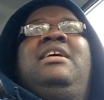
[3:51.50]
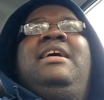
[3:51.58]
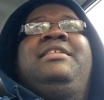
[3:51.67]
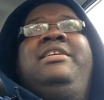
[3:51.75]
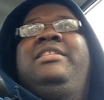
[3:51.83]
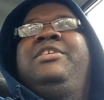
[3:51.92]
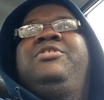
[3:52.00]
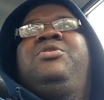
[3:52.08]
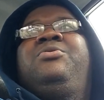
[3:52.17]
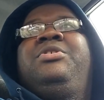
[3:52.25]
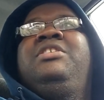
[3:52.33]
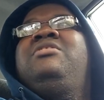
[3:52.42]
I think there's
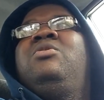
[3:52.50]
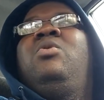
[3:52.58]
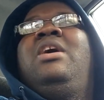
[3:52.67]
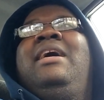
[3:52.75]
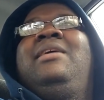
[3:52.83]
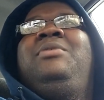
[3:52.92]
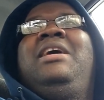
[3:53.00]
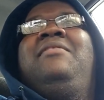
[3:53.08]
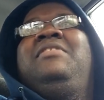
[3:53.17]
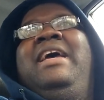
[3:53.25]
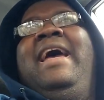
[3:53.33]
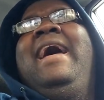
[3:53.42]
a reason why we
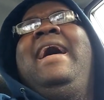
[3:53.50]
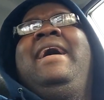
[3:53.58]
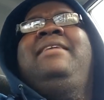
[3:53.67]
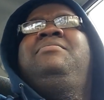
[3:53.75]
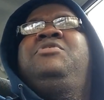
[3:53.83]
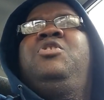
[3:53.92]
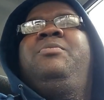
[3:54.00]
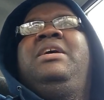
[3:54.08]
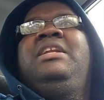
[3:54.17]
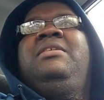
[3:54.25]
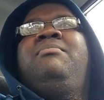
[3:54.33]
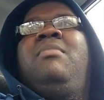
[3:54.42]
haven't had so
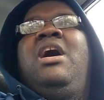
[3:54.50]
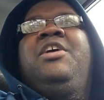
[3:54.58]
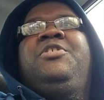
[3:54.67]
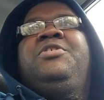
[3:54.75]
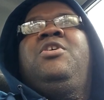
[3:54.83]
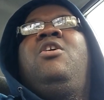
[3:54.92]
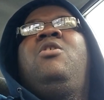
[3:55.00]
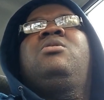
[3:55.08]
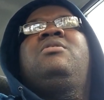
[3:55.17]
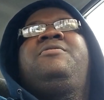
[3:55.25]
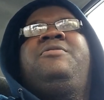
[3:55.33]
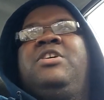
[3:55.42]
many modern
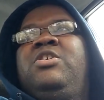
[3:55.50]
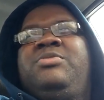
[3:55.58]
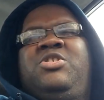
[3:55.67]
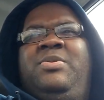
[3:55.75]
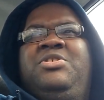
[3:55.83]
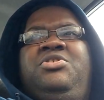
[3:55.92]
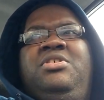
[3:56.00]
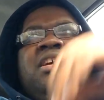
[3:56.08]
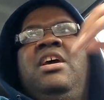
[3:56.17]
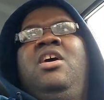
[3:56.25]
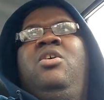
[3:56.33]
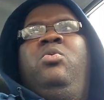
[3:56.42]
Hulk films, especially
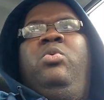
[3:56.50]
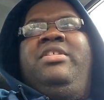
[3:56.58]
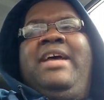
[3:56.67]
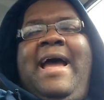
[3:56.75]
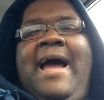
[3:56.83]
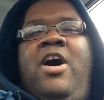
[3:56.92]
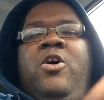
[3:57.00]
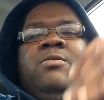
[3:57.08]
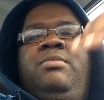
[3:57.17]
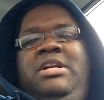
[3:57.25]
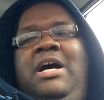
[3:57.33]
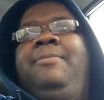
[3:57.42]
with how
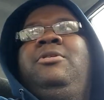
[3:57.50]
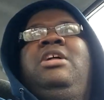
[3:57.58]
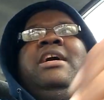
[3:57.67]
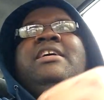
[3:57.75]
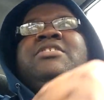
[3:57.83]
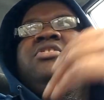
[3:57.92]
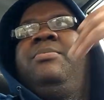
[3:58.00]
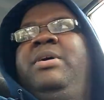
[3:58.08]
monopolized the